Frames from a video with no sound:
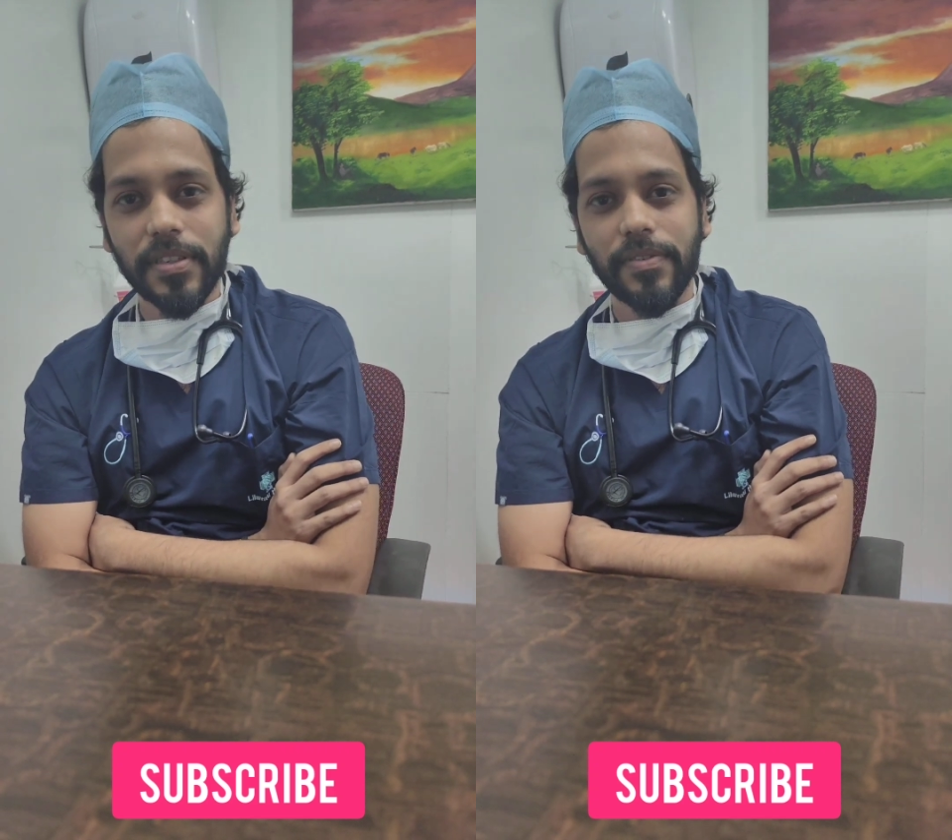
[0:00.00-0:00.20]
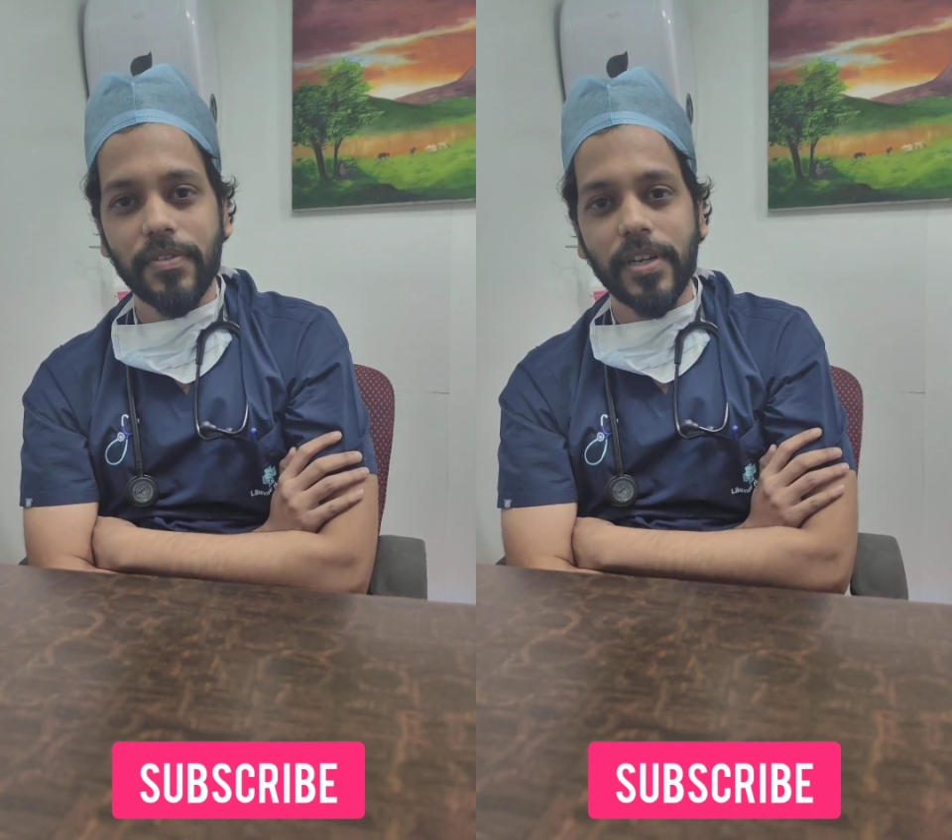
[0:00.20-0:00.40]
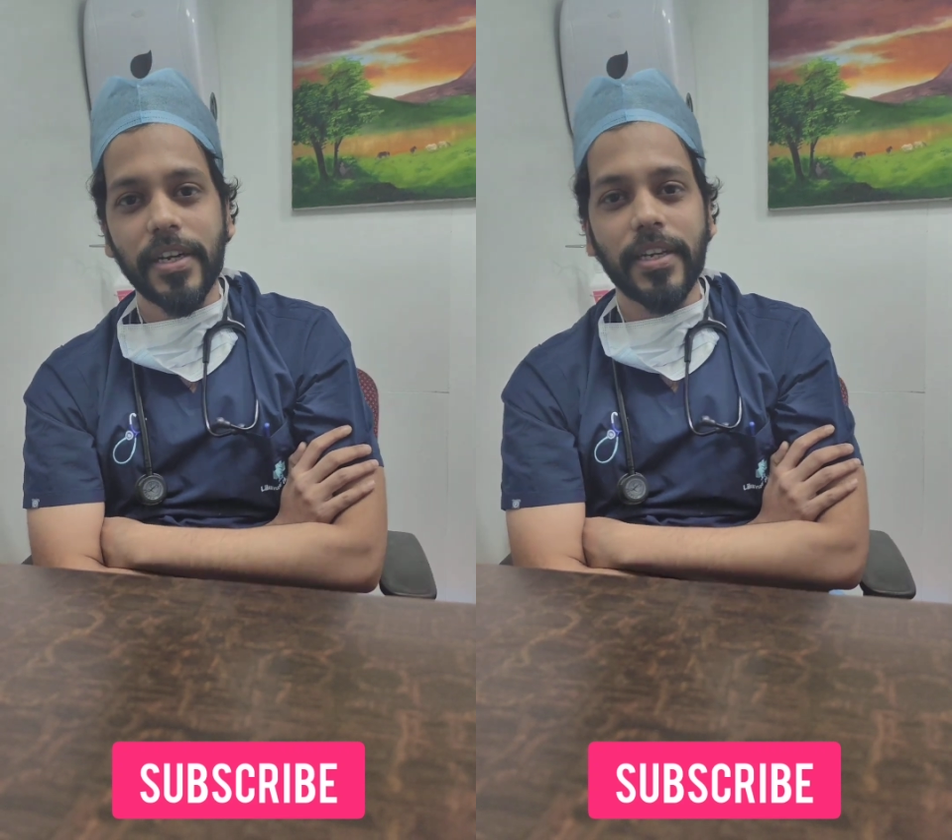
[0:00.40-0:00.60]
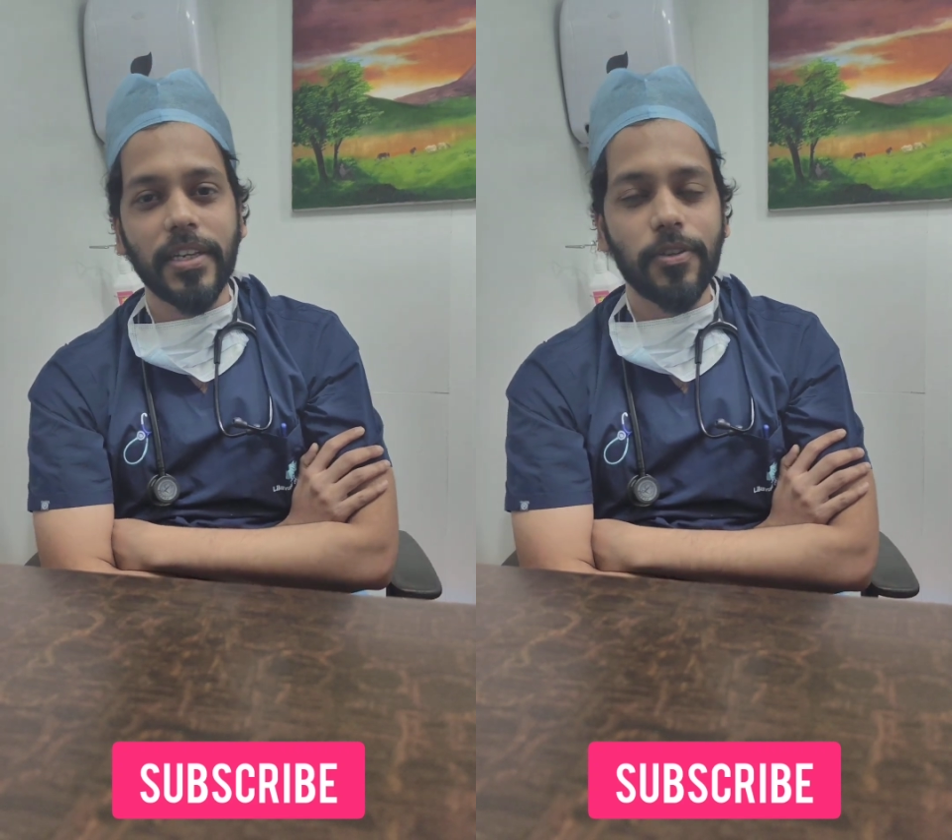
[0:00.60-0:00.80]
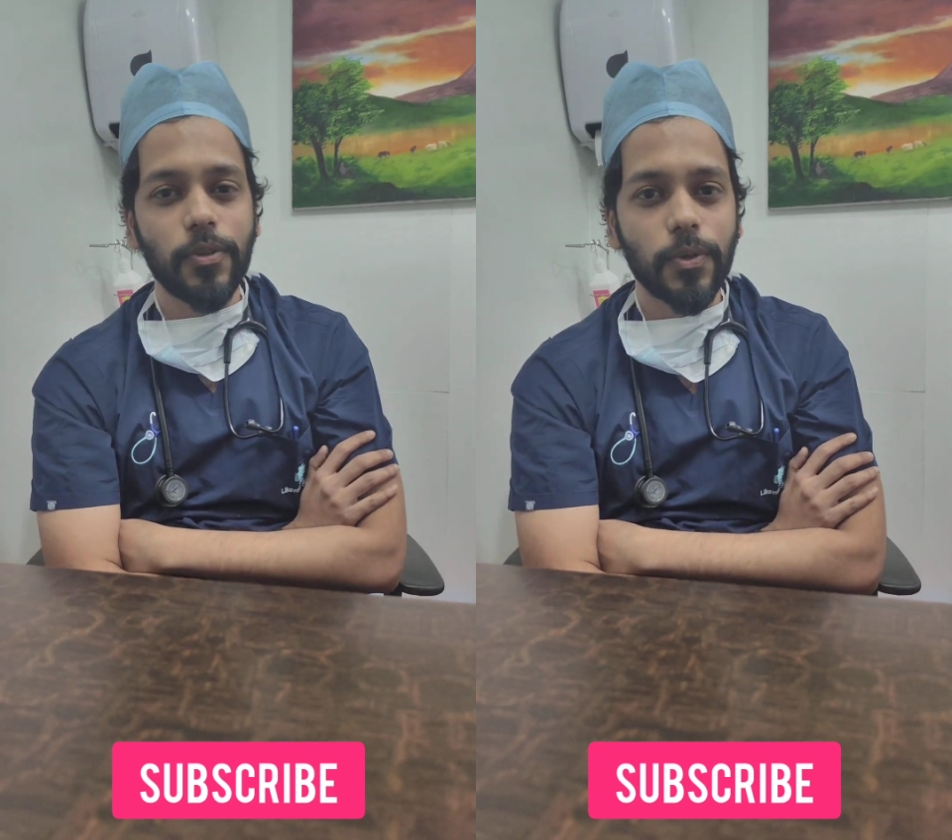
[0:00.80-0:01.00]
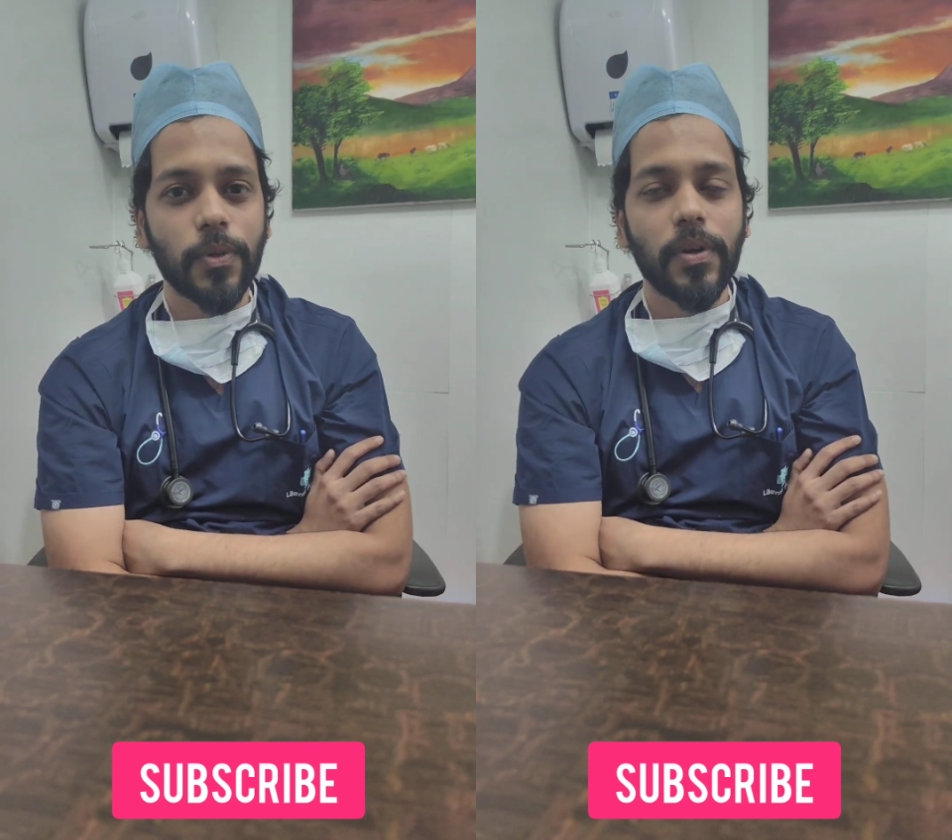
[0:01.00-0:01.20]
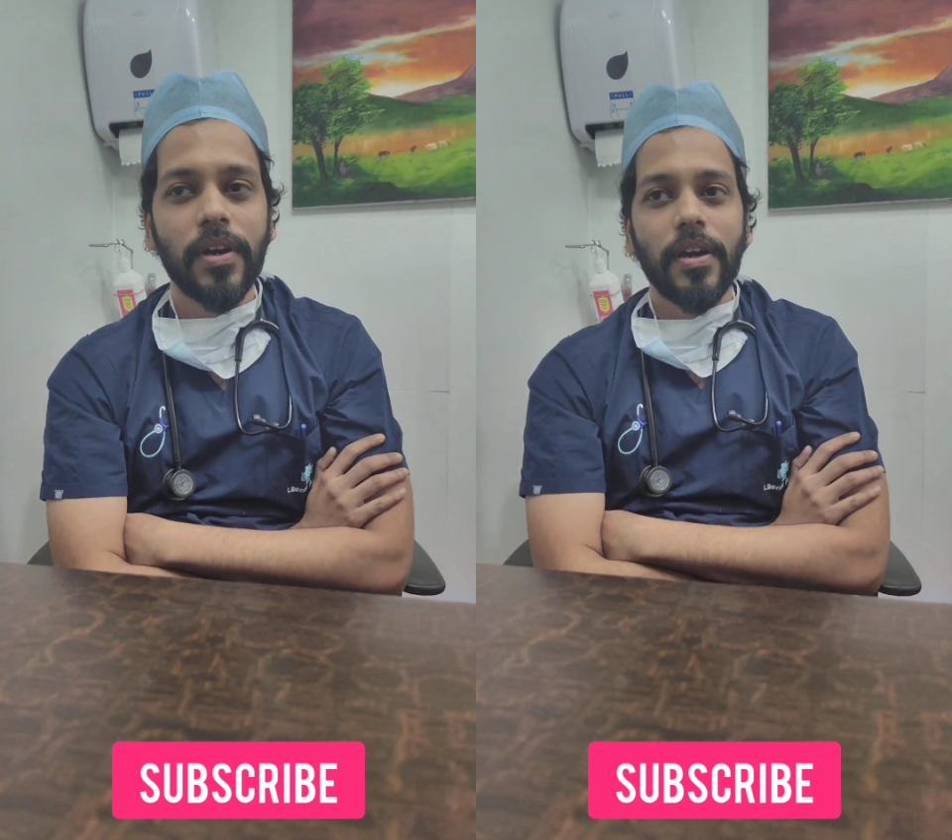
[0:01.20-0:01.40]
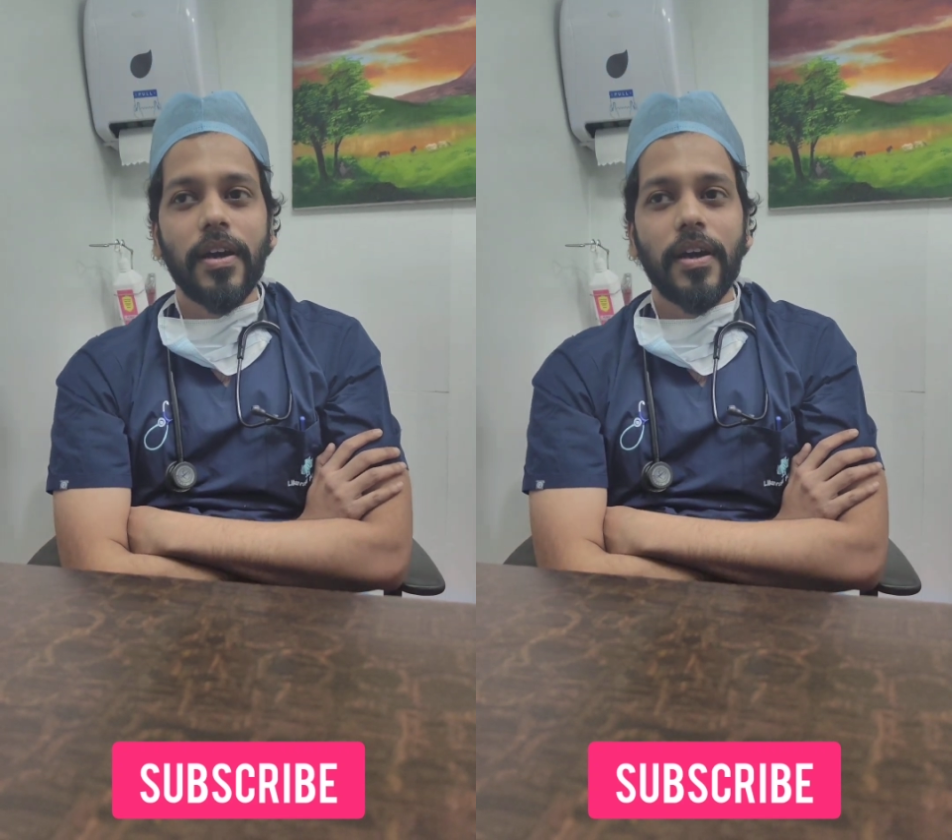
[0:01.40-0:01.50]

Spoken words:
we were getting to do,